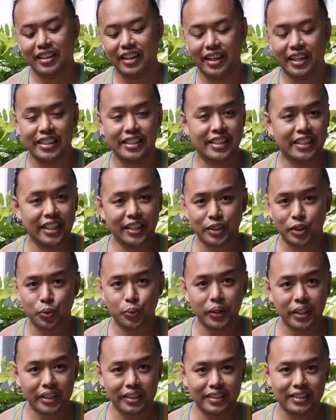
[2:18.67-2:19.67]
It's still
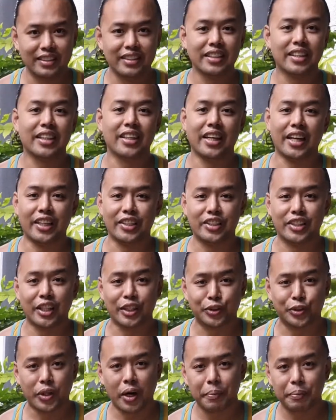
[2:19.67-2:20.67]
sweet, it's still
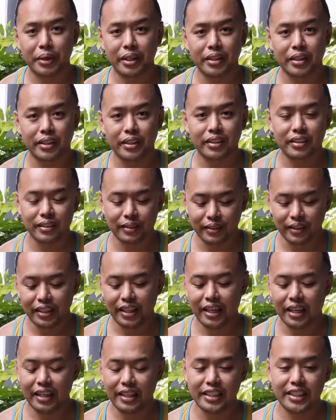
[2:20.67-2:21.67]
tropical,
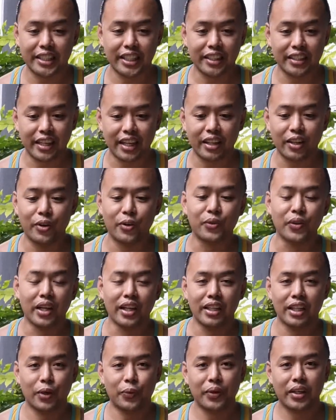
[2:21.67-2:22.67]
and it's still yellow.
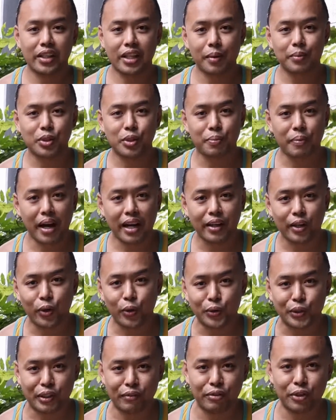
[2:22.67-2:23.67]
And when it comes to
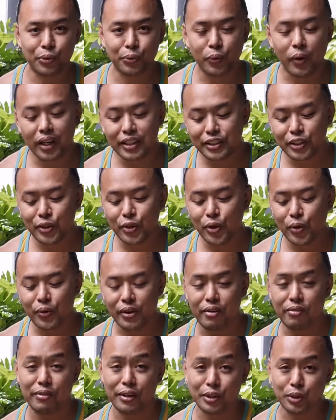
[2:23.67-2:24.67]
mangoes, if you want to know
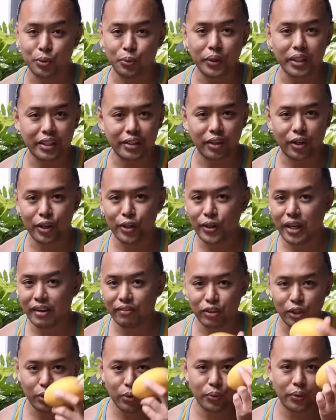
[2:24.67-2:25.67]
if it's sweet, all you have
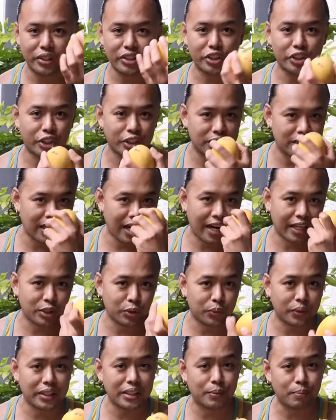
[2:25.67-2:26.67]
to do is just
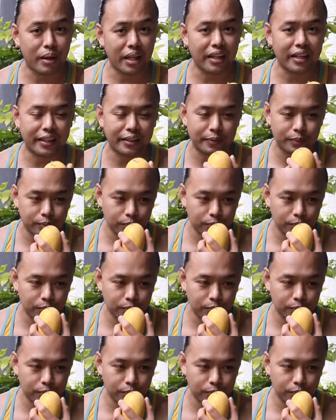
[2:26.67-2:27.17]
actually smell it.